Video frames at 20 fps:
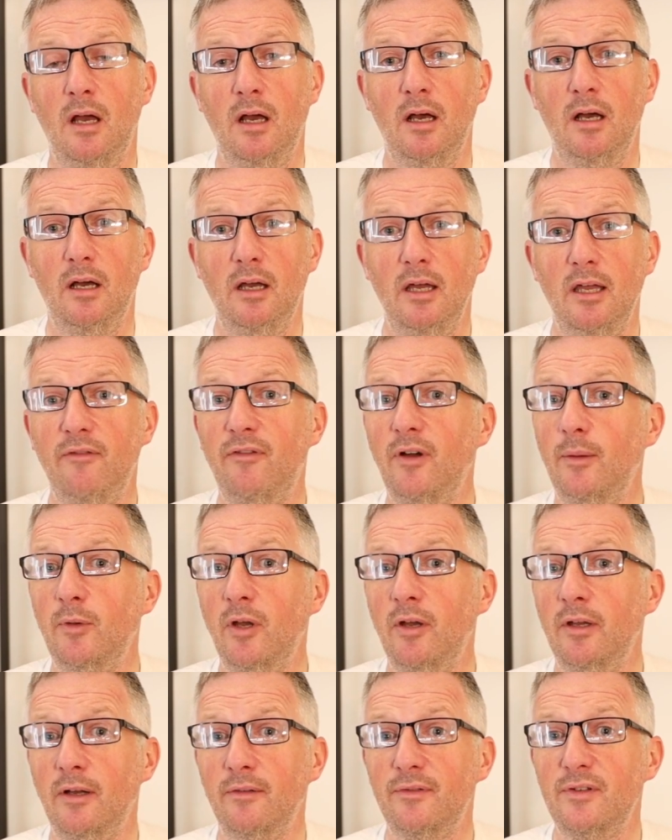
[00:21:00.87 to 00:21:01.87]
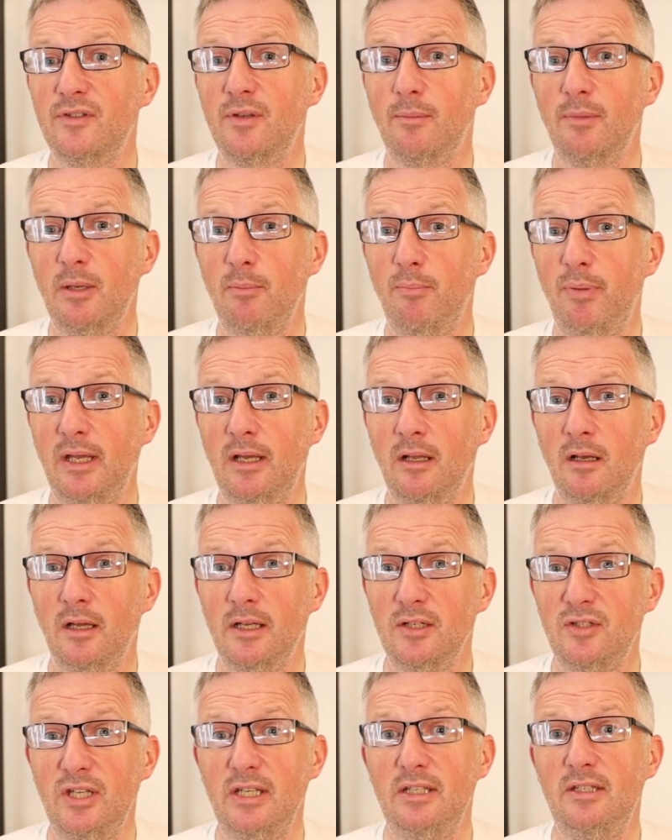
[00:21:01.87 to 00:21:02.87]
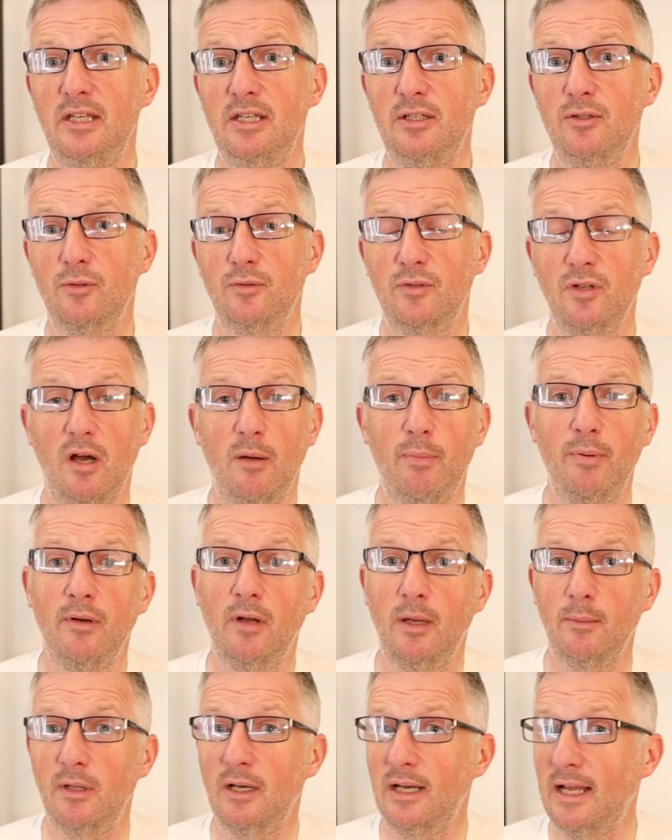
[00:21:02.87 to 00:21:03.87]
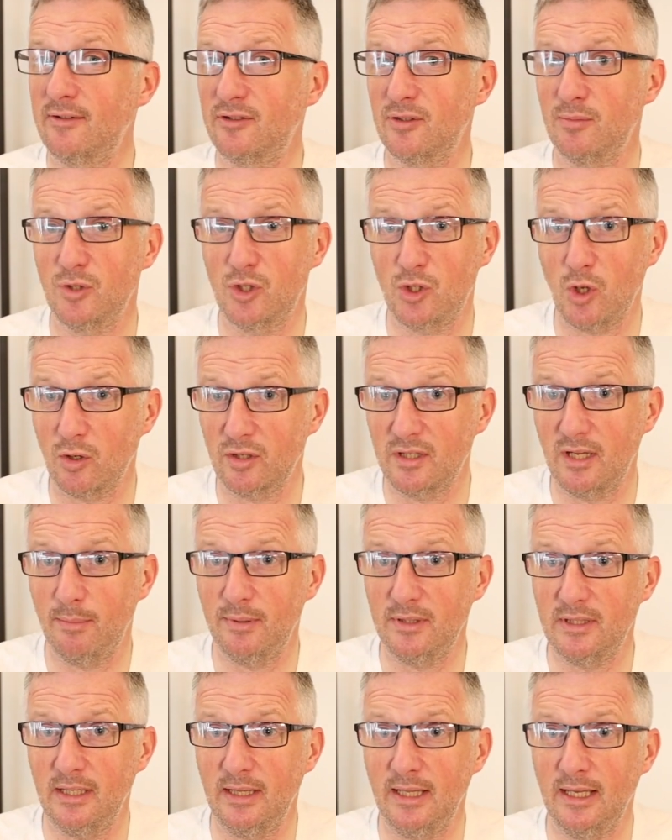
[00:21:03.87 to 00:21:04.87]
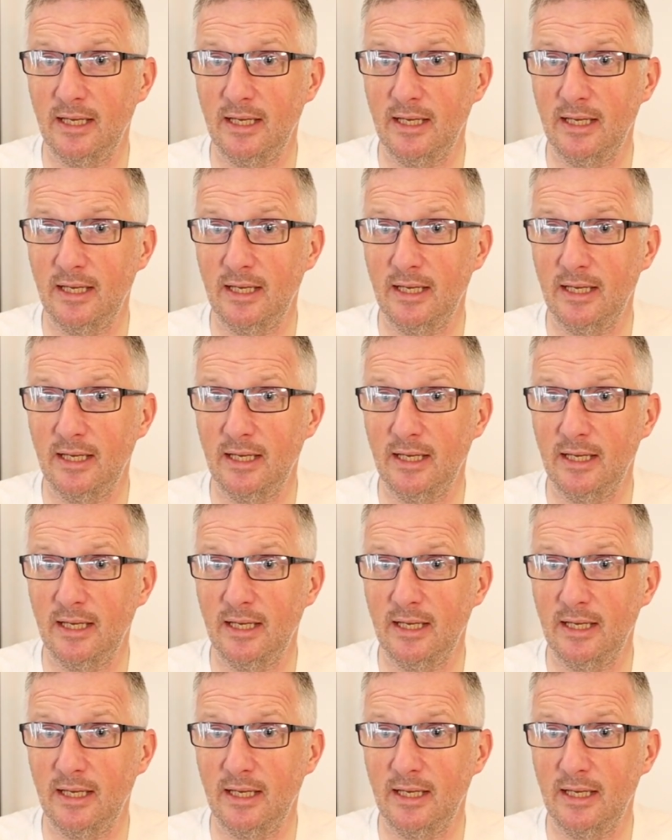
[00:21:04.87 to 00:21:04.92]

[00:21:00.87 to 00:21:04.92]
If I'm going after something bigger like GTs or tarpon, I'm going to have some shock tippet in